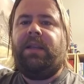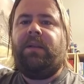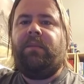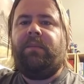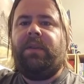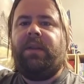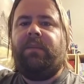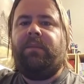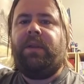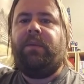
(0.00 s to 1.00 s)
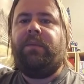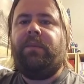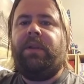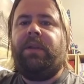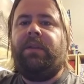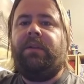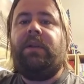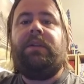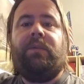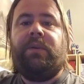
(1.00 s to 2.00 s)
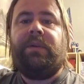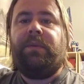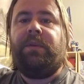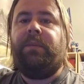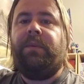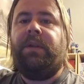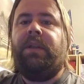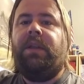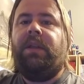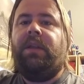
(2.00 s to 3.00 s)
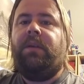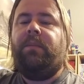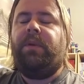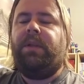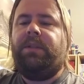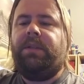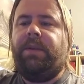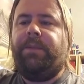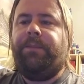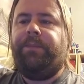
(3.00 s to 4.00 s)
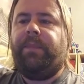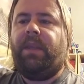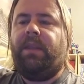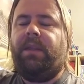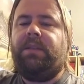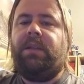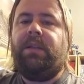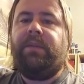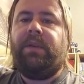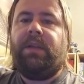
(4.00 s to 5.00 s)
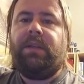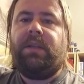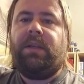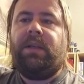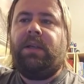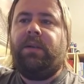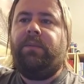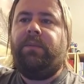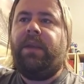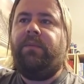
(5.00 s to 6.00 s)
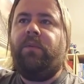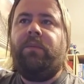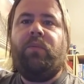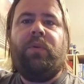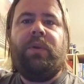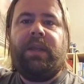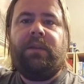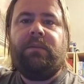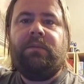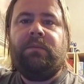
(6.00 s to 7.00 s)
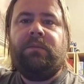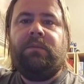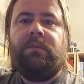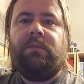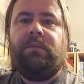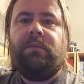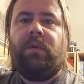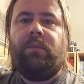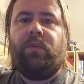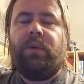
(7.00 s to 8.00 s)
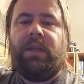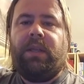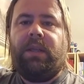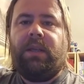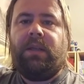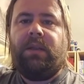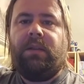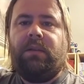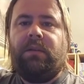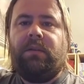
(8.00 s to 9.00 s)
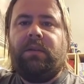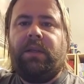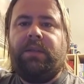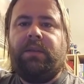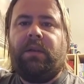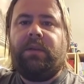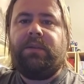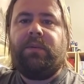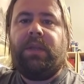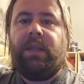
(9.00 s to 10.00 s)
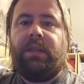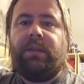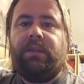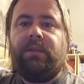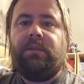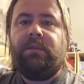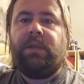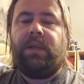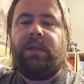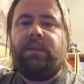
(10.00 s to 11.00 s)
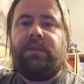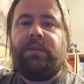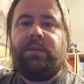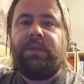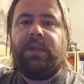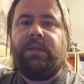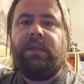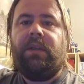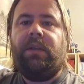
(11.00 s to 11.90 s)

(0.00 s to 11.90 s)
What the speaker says: out and playing with one another, and got to worship a little bit. But that's all I've got. We have one more day. One more day is August 28th. It's Tuesday.